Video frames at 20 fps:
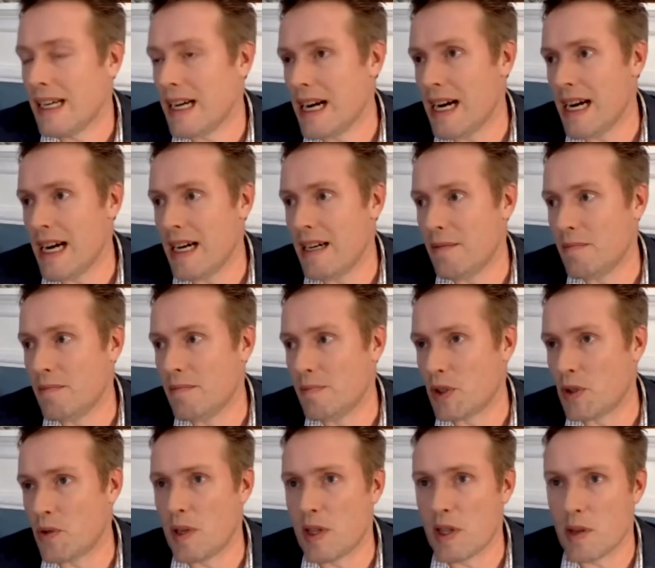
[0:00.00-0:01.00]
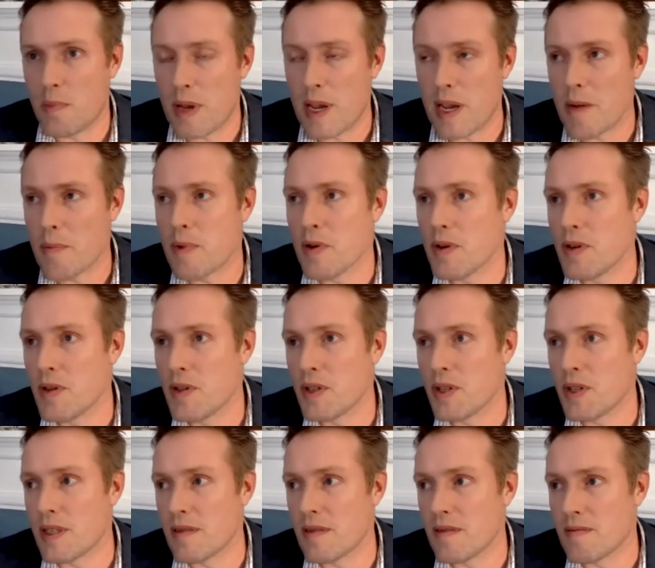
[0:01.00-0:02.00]
um, between the papers
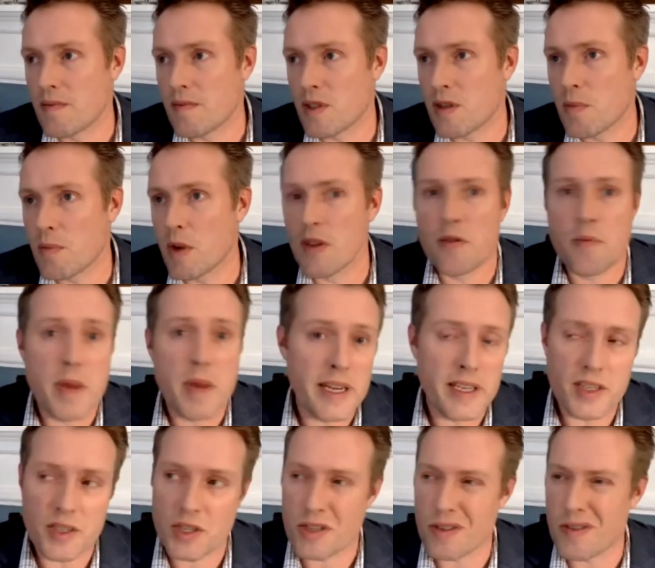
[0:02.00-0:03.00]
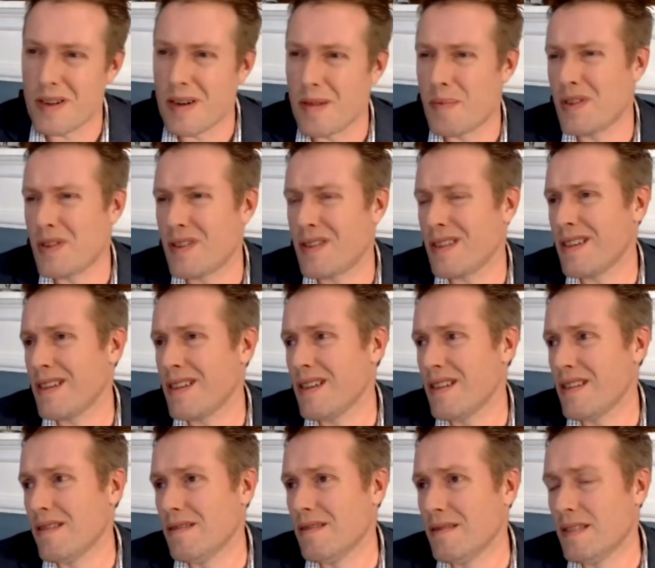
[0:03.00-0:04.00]
and some other manuscripts, you
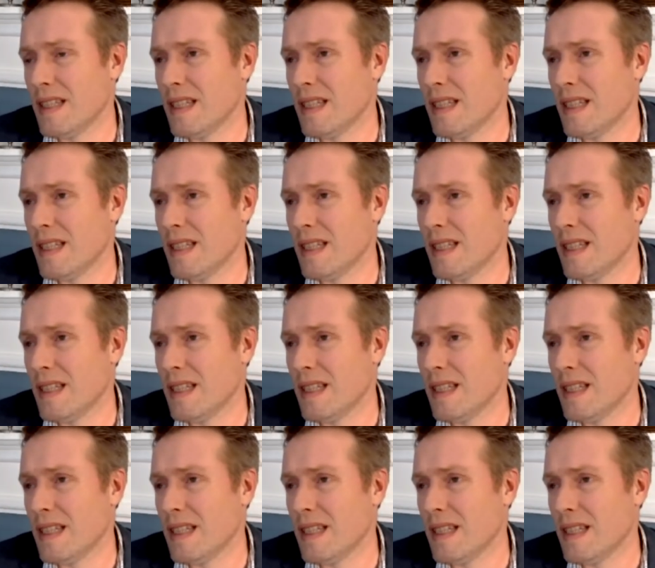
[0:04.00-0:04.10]
know,